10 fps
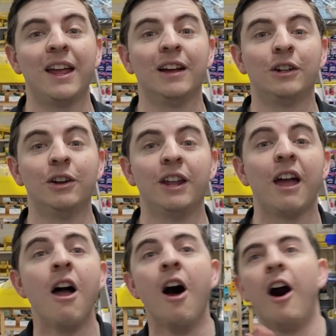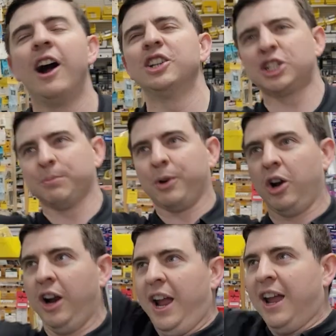including our
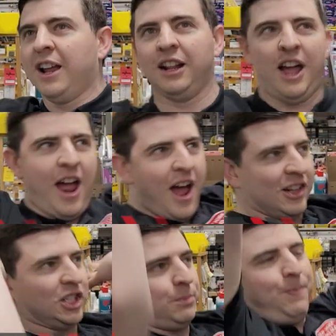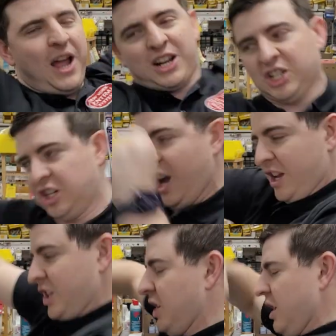Spring Layout
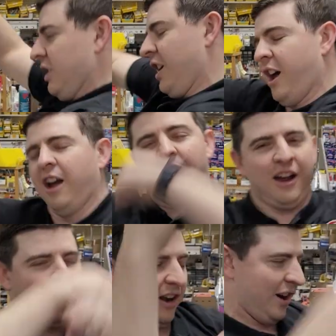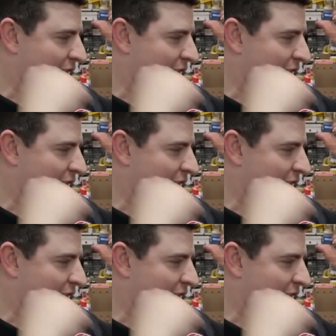Spectacular!